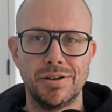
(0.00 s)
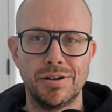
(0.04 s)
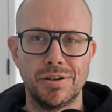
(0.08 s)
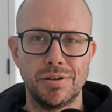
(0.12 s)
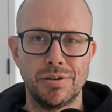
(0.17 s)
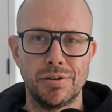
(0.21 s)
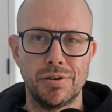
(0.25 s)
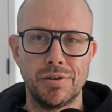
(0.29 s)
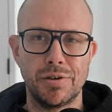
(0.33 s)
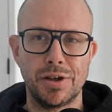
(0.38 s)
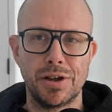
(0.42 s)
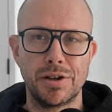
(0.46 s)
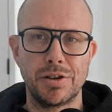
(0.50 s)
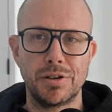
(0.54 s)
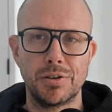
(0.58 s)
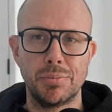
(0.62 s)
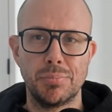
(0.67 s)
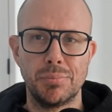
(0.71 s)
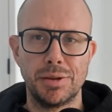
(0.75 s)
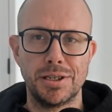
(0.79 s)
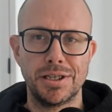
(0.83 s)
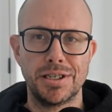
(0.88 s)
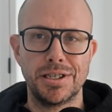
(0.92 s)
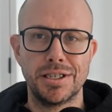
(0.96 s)
You've already got the
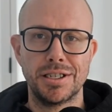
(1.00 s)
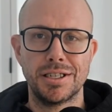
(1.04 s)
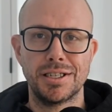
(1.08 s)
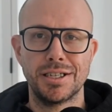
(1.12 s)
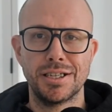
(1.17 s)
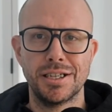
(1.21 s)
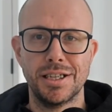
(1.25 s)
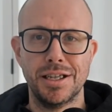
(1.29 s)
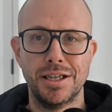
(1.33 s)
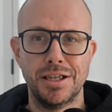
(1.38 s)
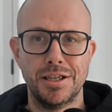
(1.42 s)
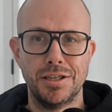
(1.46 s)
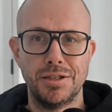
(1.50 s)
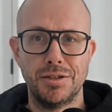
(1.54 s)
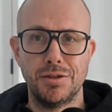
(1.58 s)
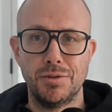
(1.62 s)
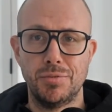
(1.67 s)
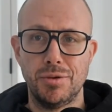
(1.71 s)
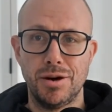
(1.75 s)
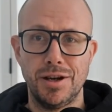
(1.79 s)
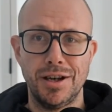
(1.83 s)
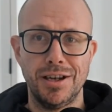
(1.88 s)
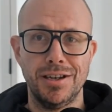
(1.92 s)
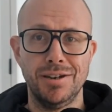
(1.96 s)
business to
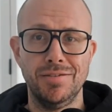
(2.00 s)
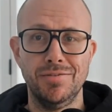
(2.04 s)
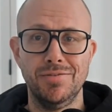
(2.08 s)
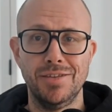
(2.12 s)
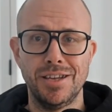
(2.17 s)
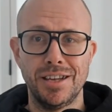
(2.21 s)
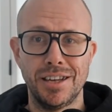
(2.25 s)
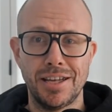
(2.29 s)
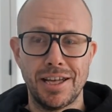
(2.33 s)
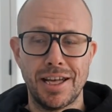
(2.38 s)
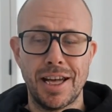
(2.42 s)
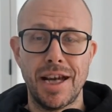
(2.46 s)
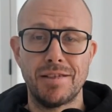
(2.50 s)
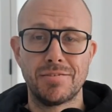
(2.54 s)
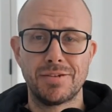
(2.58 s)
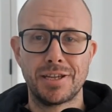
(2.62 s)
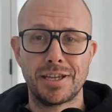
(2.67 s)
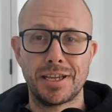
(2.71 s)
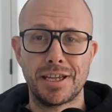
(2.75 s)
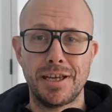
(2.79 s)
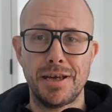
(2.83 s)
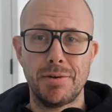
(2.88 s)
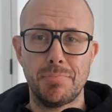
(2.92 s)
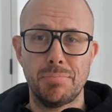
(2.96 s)
run. You have
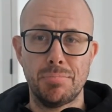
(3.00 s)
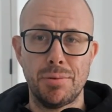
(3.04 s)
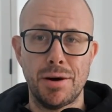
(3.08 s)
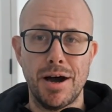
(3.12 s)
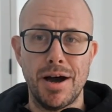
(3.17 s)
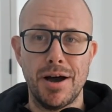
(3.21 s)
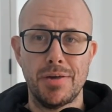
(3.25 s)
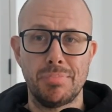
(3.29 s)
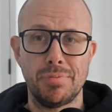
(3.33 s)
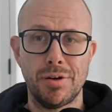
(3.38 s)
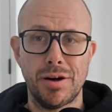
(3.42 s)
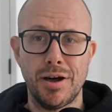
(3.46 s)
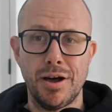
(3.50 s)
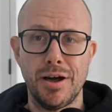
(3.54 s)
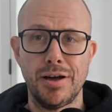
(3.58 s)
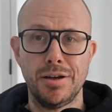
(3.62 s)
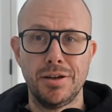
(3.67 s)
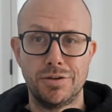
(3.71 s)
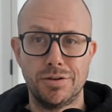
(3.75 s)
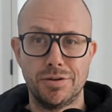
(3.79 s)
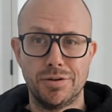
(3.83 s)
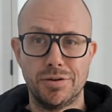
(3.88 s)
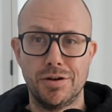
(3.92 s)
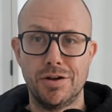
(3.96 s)
to keep
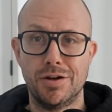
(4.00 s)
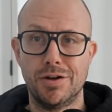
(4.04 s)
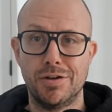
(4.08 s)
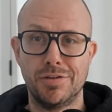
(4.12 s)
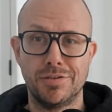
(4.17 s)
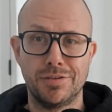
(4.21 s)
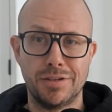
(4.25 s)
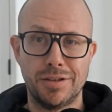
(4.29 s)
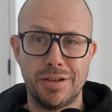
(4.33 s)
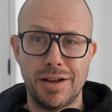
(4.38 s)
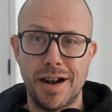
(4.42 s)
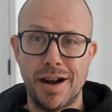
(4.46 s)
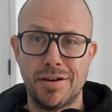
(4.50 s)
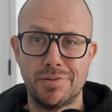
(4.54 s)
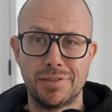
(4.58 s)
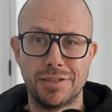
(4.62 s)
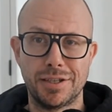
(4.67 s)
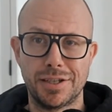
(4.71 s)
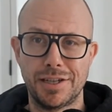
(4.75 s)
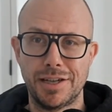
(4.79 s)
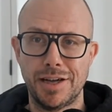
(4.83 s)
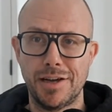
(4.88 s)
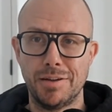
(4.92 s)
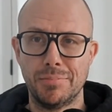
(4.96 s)
pipeline strong. You have
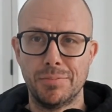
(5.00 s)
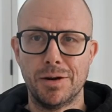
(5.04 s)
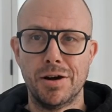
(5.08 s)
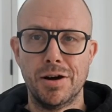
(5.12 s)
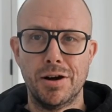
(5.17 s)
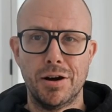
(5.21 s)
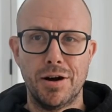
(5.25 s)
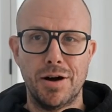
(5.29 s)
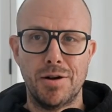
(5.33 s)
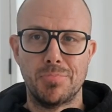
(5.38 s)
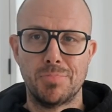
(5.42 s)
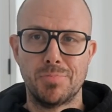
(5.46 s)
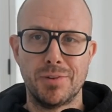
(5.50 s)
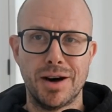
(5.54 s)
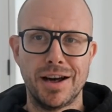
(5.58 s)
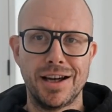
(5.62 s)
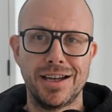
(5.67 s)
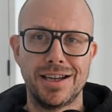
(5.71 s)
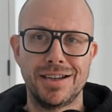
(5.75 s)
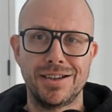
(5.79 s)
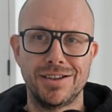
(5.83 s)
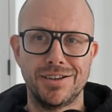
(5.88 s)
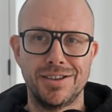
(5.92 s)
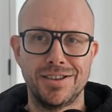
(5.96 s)
to keep
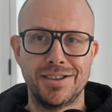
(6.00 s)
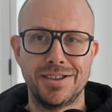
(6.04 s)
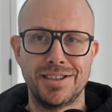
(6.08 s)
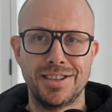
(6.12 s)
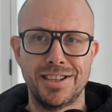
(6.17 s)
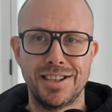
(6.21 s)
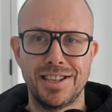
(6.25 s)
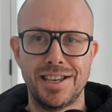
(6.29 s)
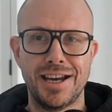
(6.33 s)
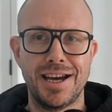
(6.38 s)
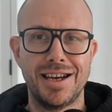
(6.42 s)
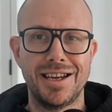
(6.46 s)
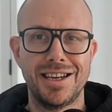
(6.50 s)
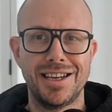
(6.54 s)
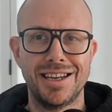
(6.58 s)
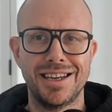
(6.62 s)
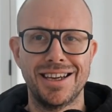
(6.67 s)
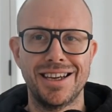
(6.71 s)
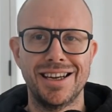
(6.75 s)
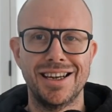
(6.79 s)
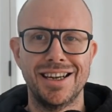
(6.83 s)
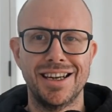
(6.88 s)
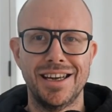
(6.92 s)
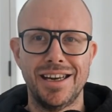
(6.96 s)
operating costs steady.